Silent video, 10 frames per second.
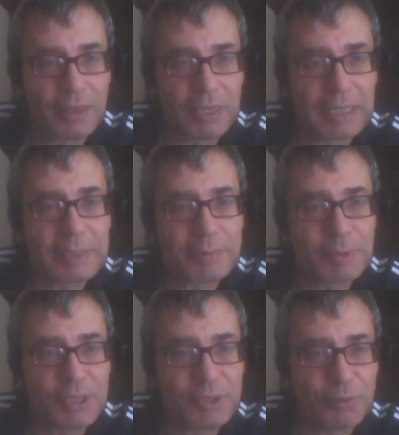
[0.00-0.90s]

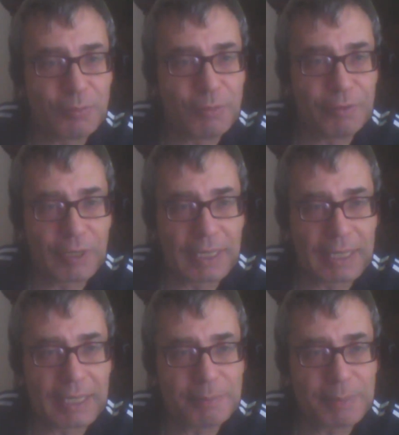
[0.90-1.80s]
exposition before I
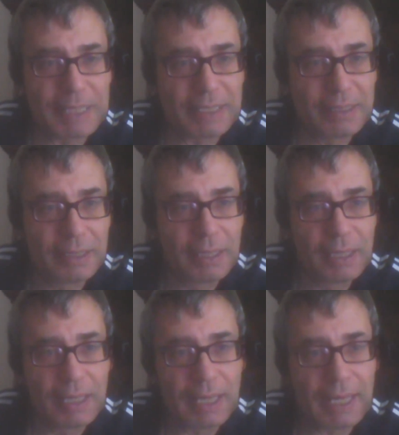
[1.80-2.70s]
can speak.
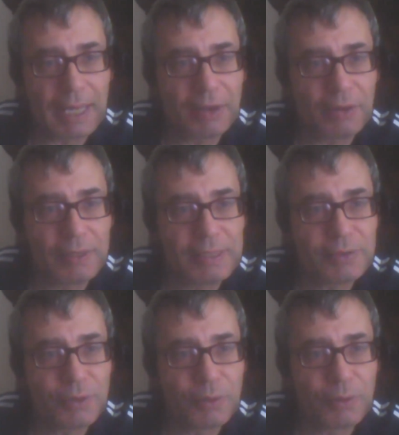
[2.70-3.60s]
I only
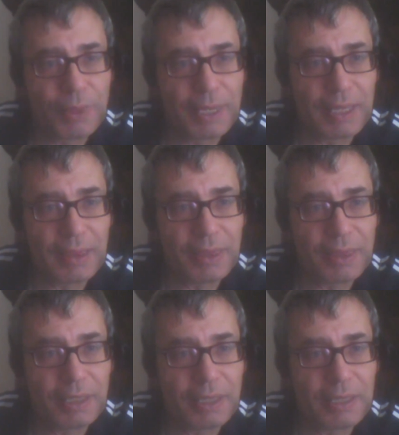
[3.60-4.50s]
saw that
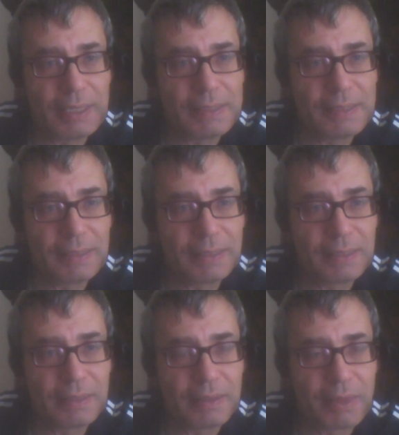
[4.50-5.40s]
there is
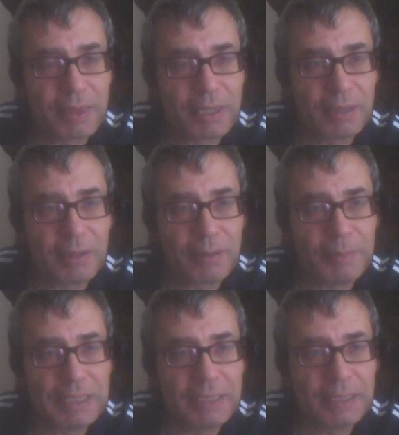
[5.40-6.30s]
the
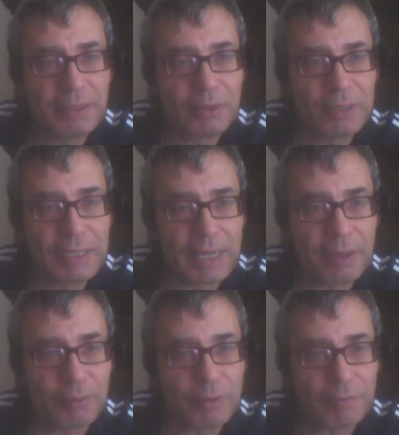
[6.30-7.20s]
meeting only
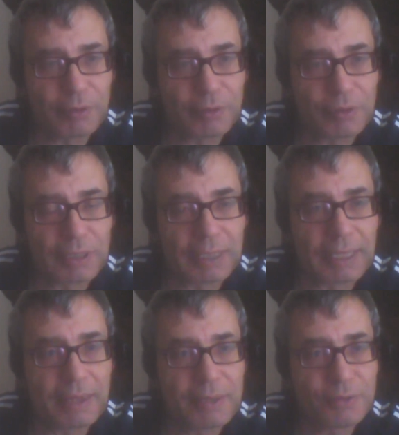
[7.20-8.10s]
now, unfortunately,
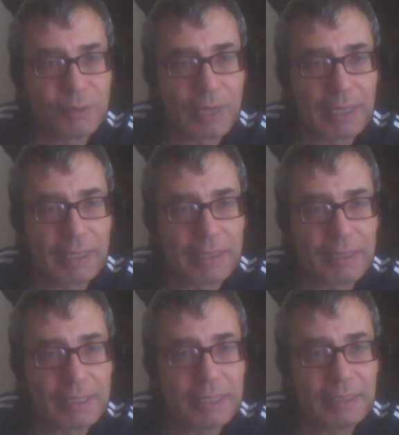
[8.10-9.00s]
and so I
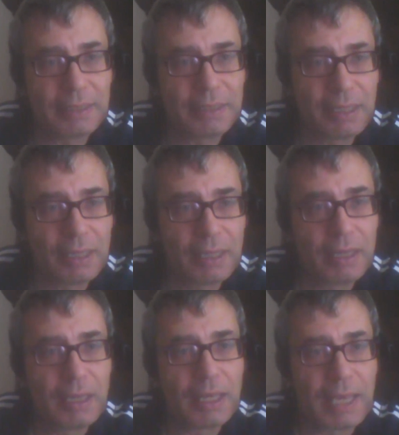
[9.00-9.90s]
linked
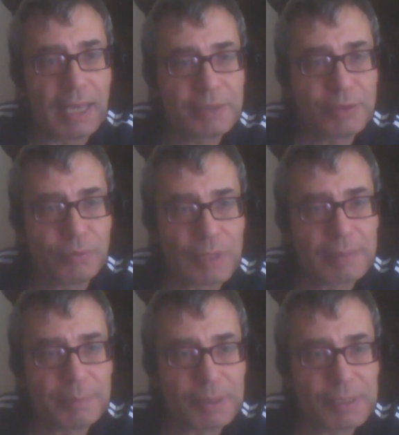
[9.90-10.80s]
as soon
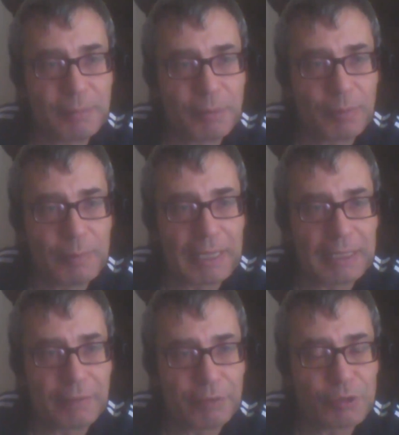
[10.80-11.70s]
as possible,
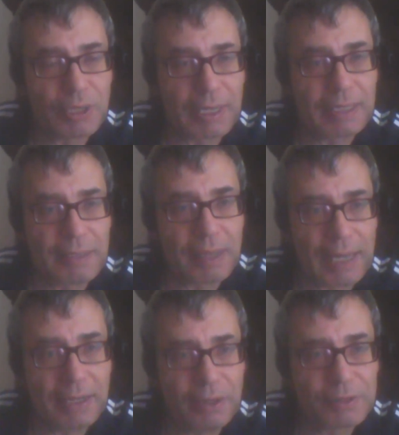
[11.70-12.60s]
but unfortunately
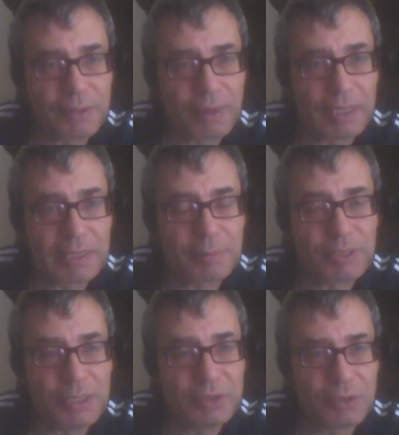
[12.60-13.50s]
I lost the
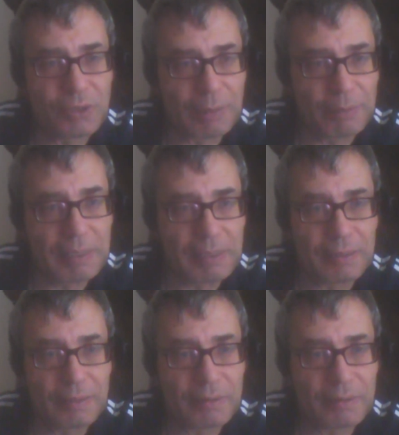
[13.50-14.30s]
exposition. I will